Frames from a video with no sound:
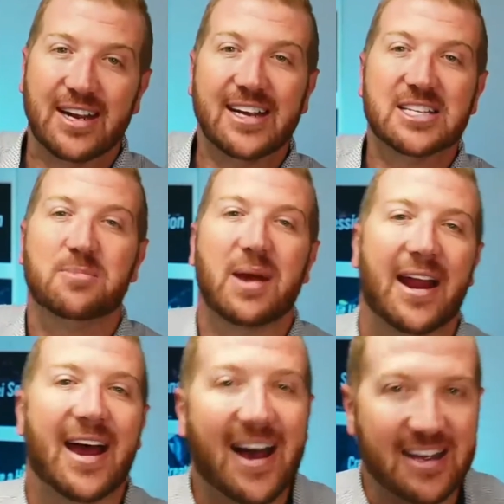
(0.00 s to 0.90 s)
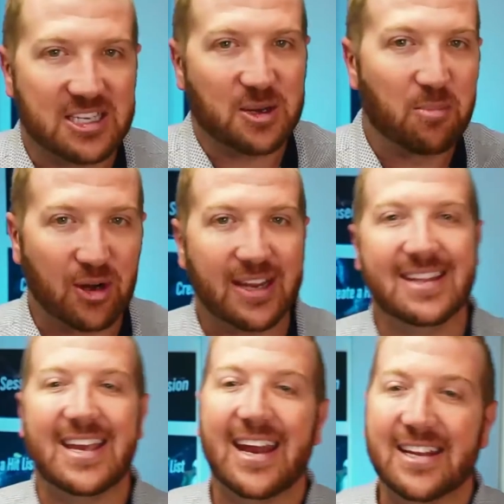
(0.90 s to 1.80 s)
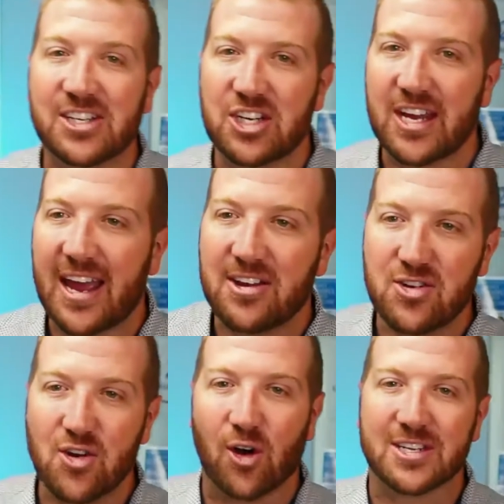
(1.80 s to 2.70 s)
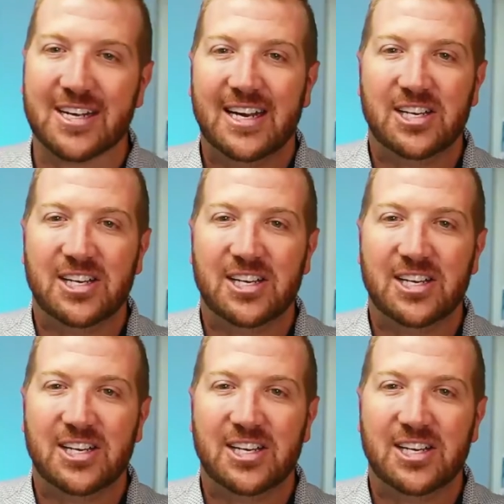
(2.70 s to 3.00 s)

It's about us bringing the energy and not